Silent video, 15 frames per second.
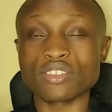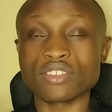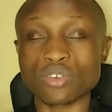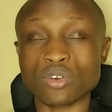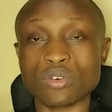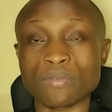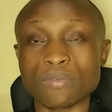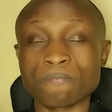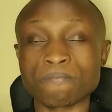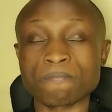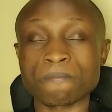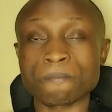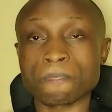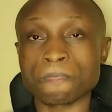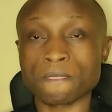So
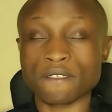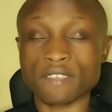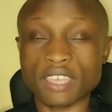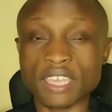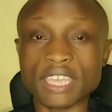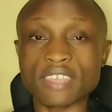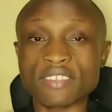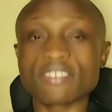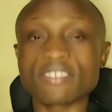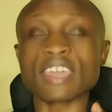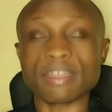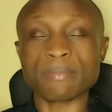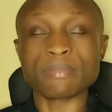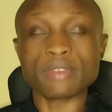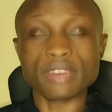his
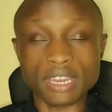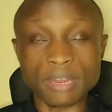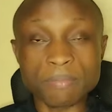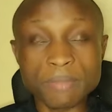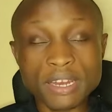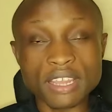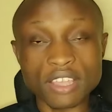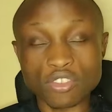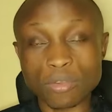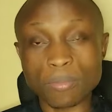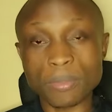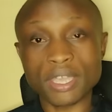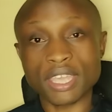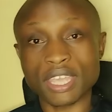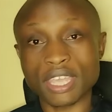credibility,
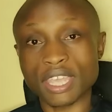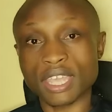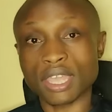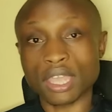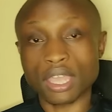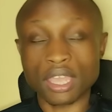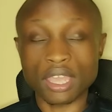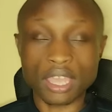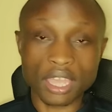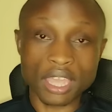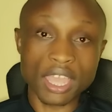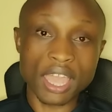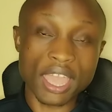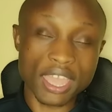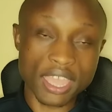assuming
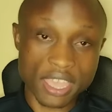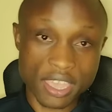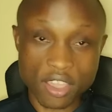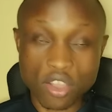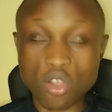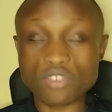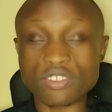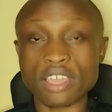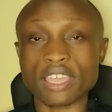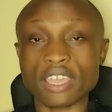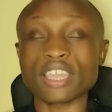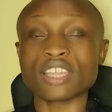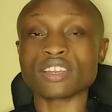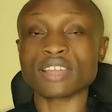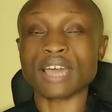he goes
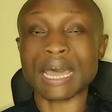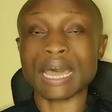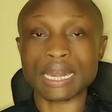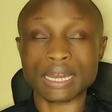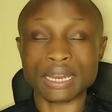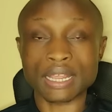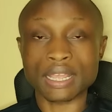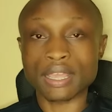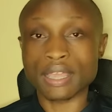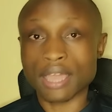again and